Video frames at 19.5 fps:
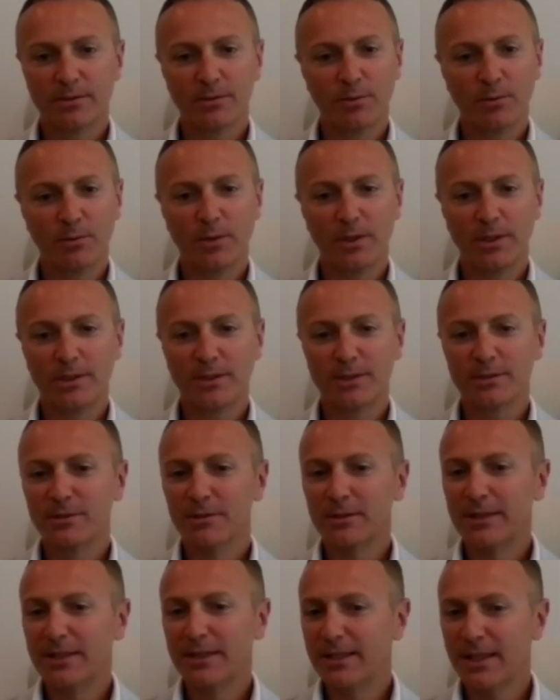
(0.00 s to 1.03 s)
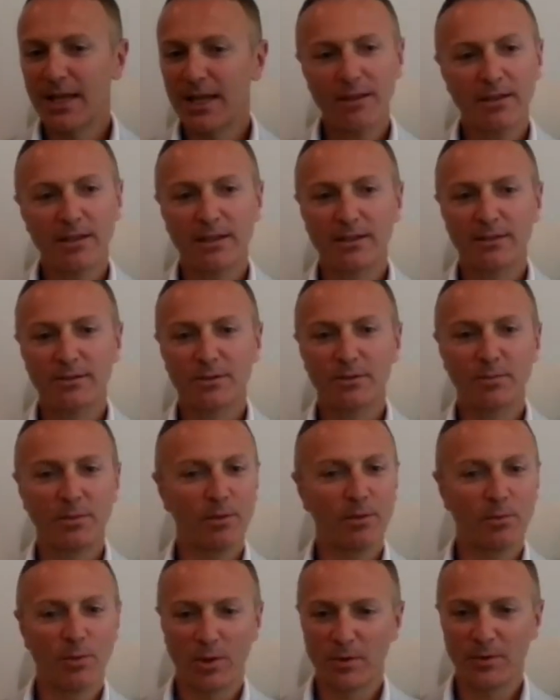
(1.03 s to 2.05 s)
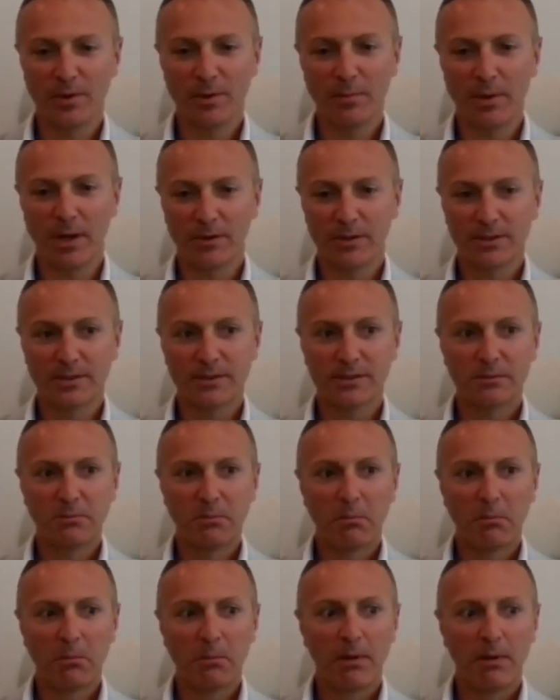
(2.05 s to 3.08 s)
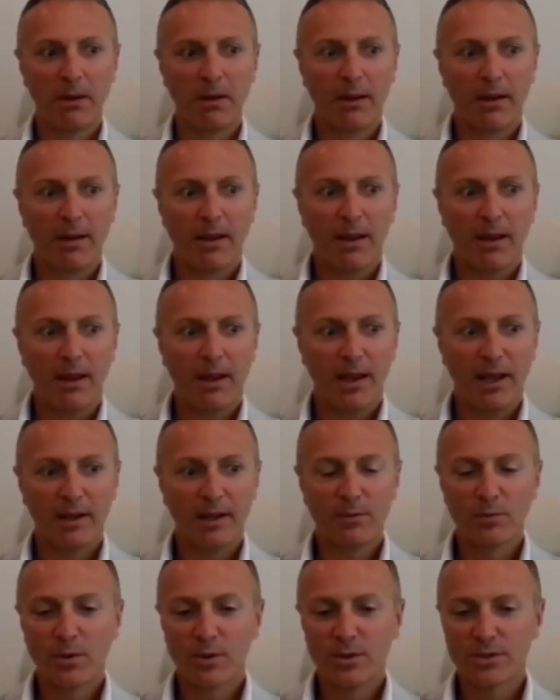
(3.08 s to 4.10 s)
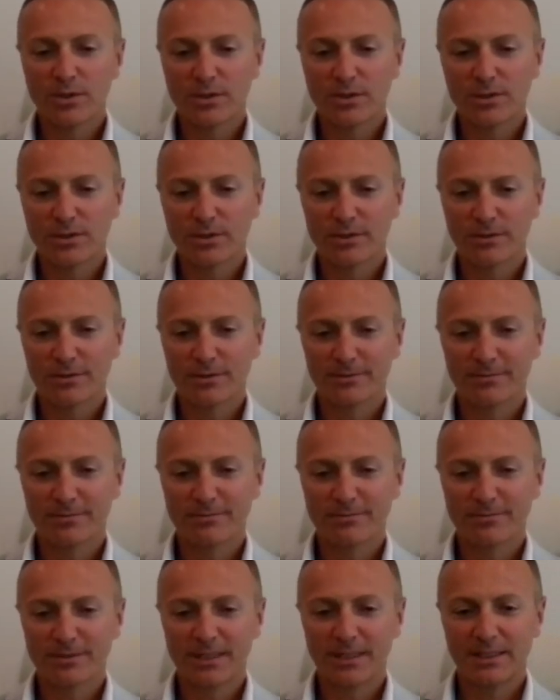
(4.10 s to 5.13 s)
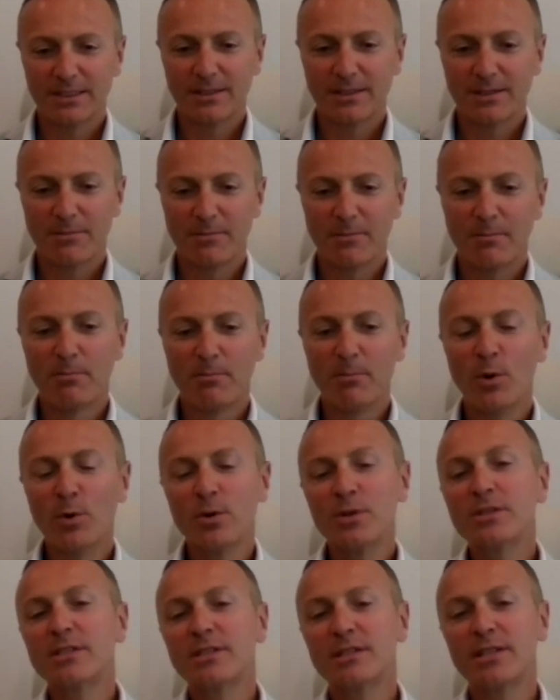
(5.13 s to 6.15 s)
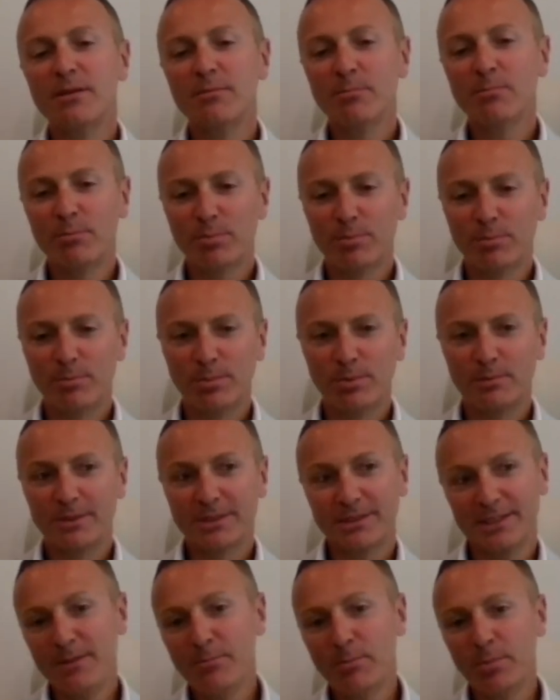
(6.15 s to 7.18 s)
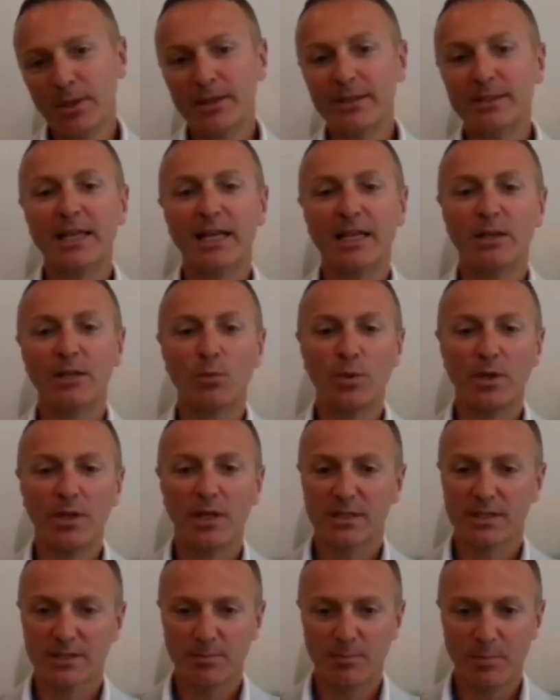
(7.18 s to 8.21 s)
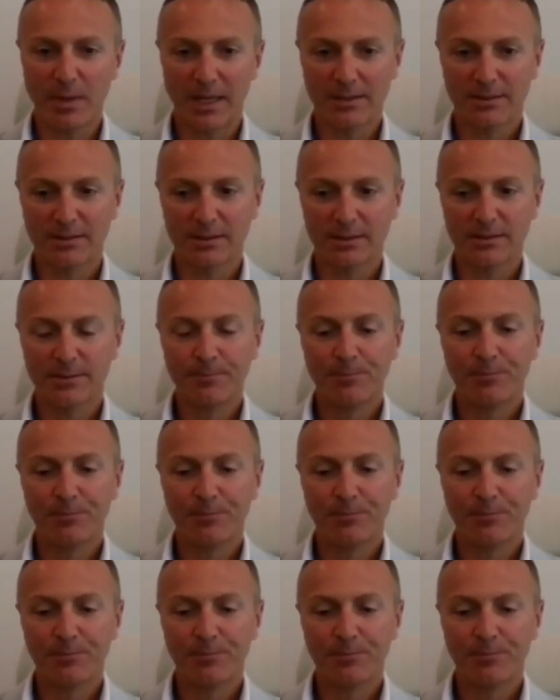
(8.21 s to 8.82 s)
with nothing to be worried about it, and it was more simpler than we expected.